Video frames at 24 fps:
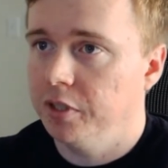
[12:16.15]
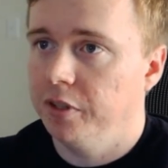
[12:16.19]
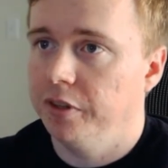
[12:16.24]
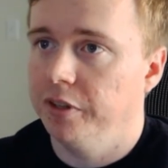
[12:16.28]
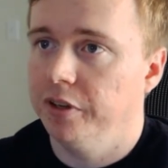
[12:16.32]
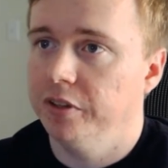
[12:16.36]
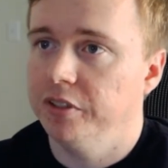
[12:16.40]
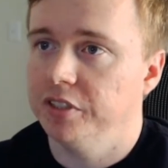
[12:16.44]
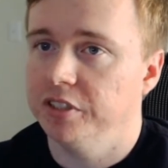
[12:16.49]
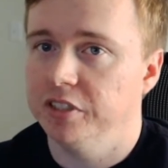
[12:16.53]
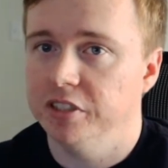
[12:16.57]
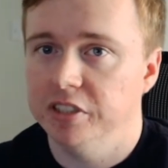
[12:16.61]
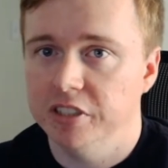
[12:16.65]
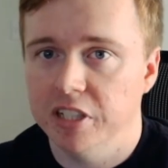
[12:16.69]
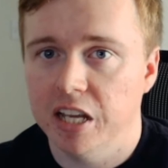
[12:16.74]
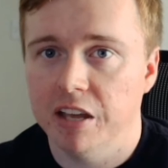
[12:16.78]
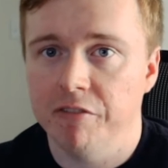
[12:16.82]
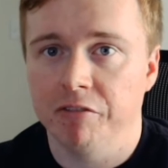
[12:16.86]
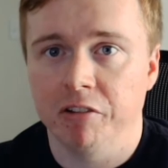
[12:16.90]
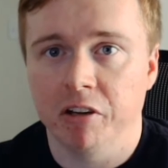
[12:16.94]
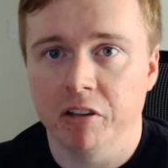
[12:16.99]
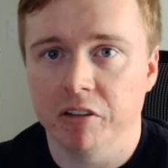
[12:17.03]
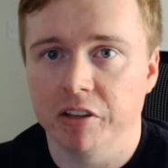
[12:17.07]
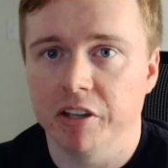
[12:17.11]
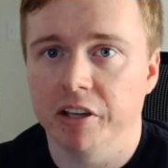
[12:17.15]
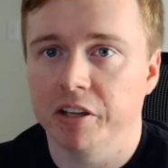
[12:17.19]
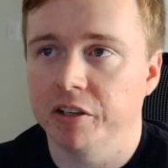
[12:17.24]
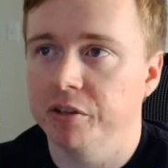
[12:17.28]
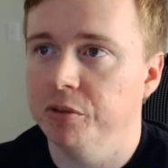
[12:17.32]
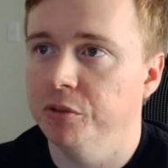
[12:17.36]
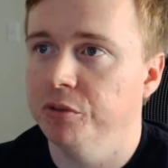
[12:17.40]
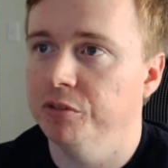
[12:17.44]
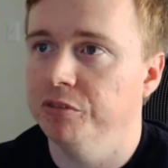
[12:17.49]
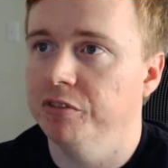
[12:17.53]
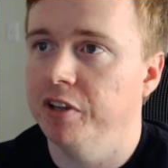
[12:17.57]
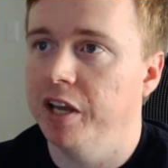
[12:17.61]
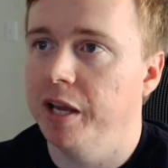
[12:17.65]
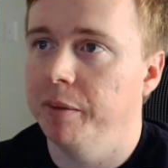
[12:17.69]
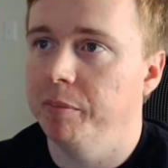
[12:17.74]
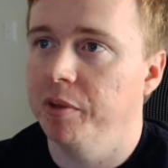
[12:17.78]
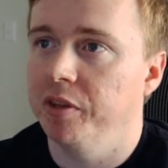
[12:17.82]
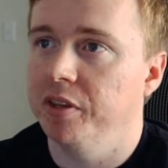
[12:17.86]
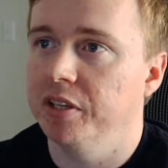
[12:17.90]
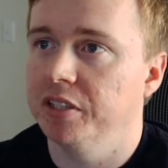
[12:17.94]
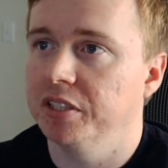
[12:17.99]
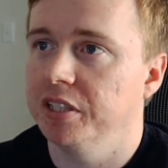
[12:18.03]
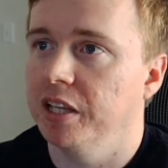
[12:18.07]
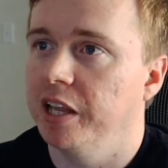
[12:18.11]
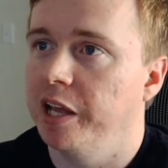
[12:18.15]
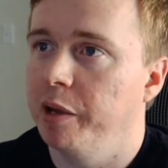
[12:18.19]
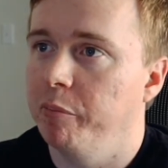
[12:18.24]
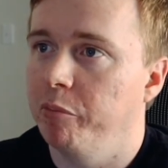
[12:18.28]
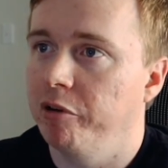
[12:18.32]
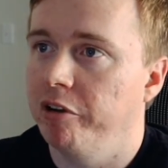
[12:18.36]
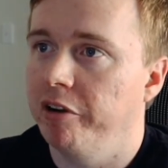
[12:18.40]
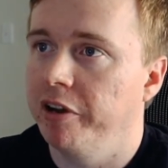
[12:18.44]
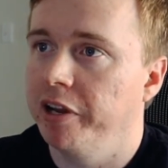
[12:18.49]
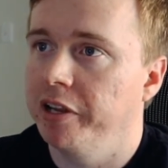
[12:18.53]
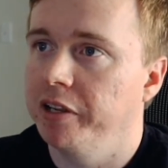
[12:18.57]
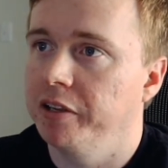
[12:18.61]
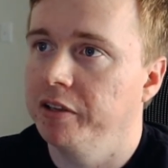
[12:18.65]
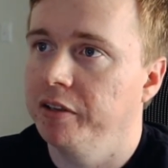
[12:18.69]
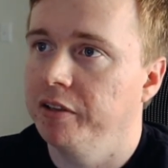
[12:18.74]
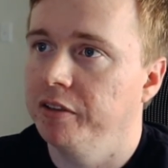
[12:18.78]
There's definitely a cool vibe to this library.